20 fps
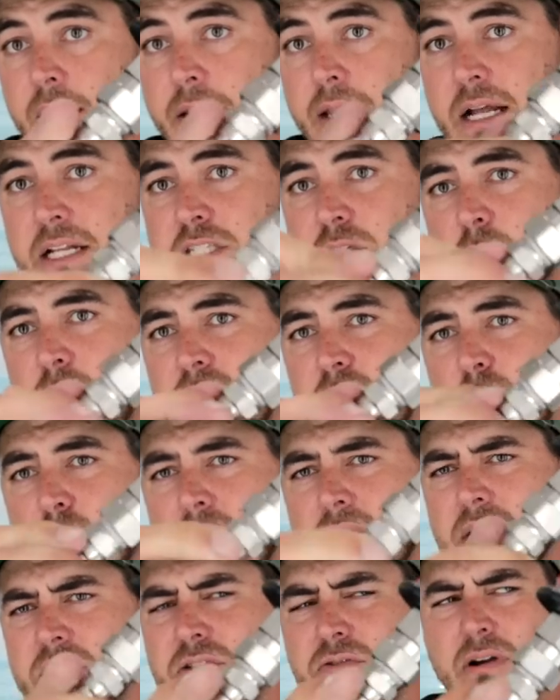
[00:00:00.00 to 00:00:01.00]
Now that's the one you
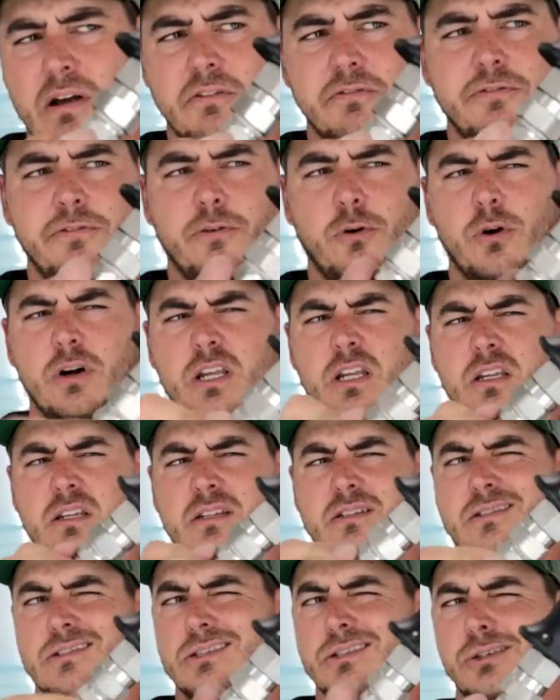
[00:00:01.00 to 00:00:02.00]
want. It's around
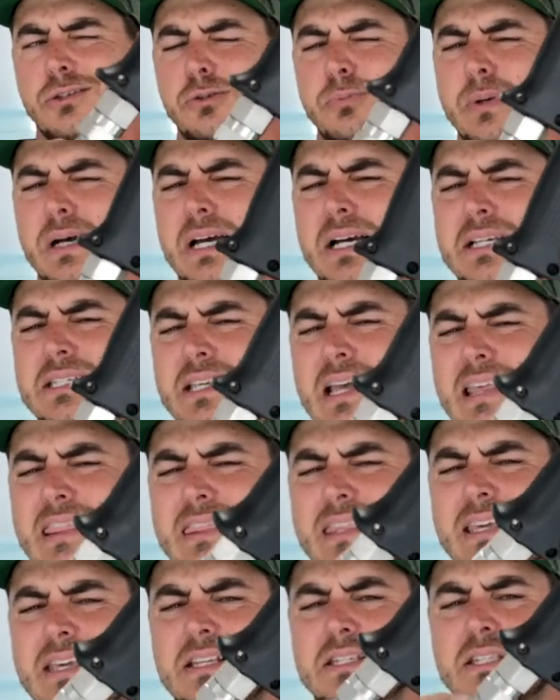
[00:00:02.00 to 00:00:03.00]
forty-two bucks, I
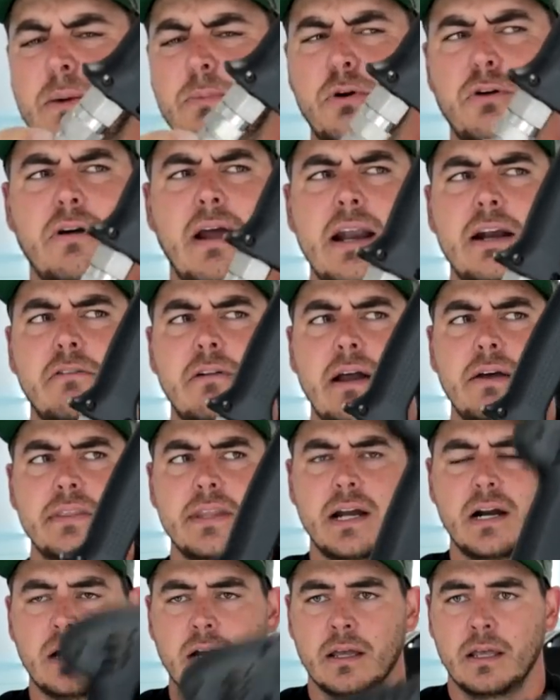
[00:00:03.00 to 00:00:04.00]
think, somewhere right
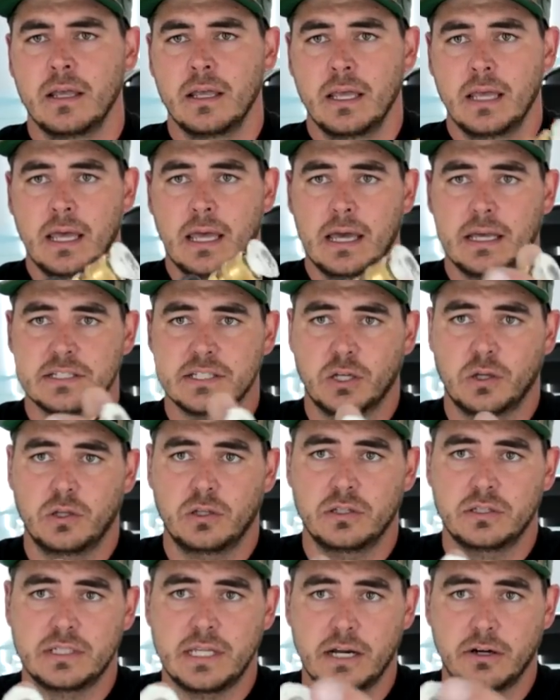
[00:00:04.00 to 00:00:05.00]
around there. Has the
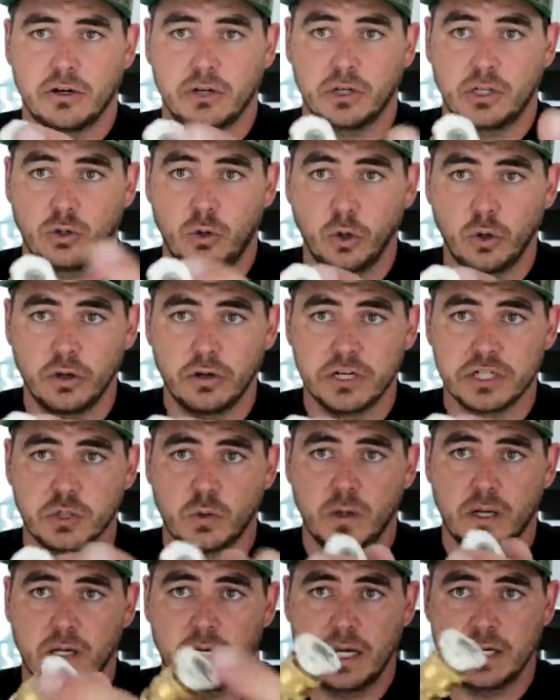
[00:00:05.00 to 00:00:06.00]
standard quarter
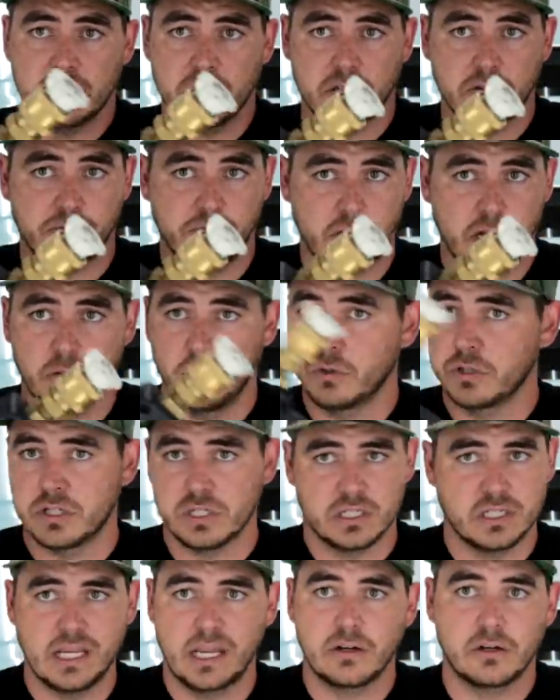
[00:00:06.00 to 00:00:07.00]
inch quick connect on the front,
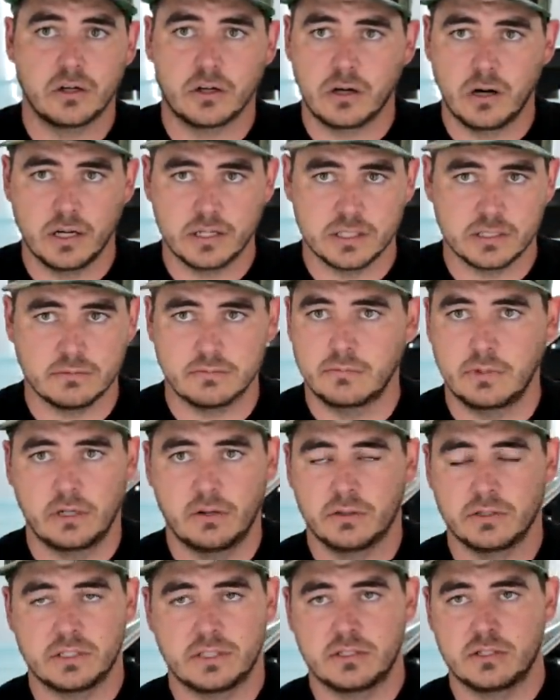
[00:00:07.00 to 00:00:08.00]
which is standard across,
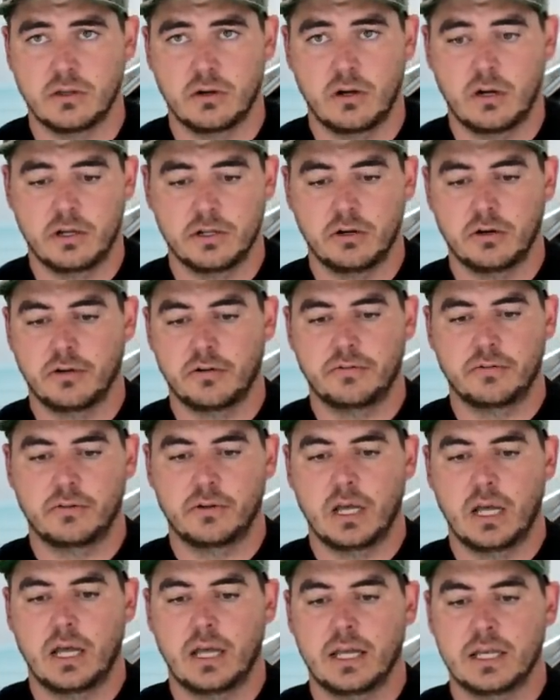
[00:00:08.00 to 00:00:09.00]
you know, so all your
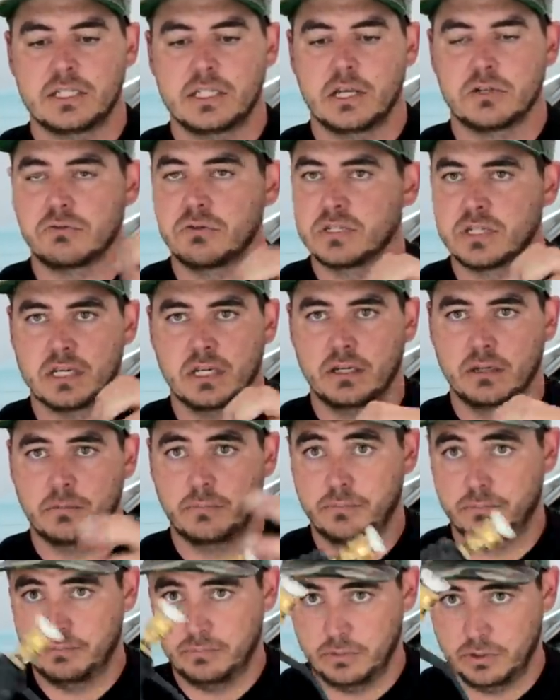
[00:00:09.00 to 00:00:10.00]
uh, accessories
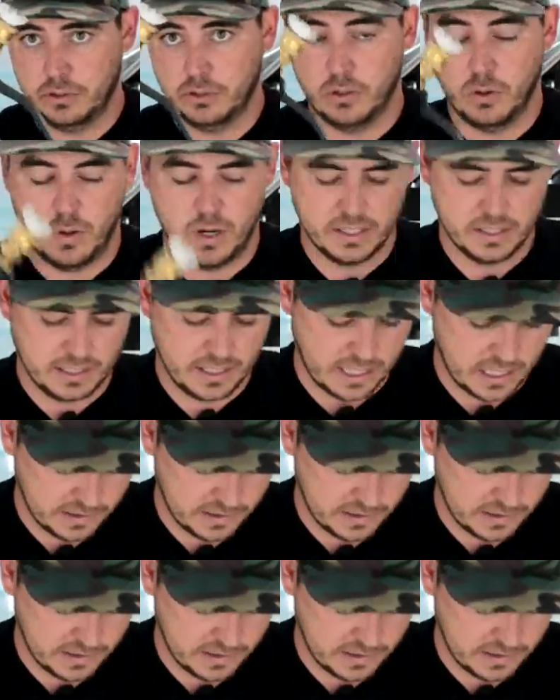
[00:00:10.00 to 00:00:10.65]
can go onto